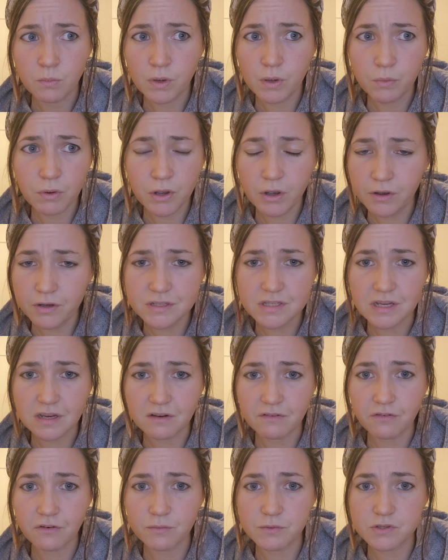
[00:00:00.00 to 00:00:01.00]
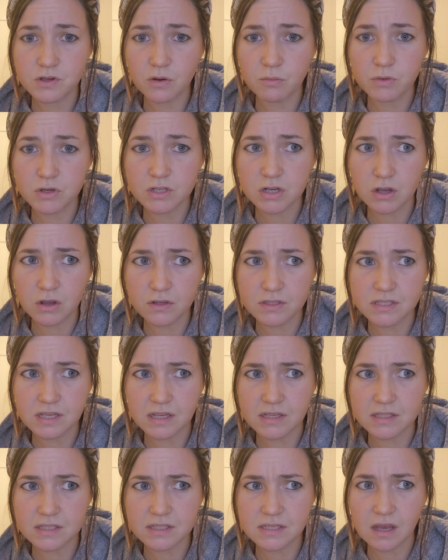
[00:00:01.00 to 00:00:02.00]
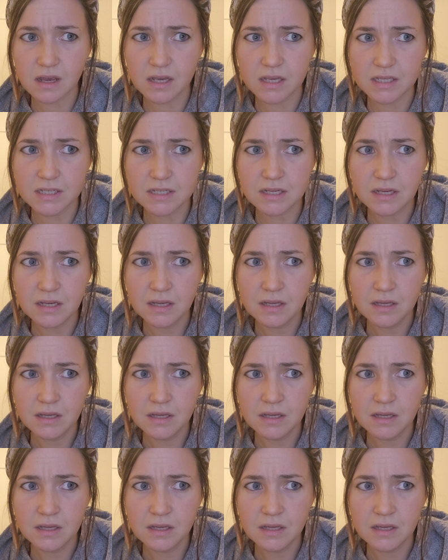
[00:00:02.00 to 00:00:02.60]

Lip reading: We were hurting from so much loss inside.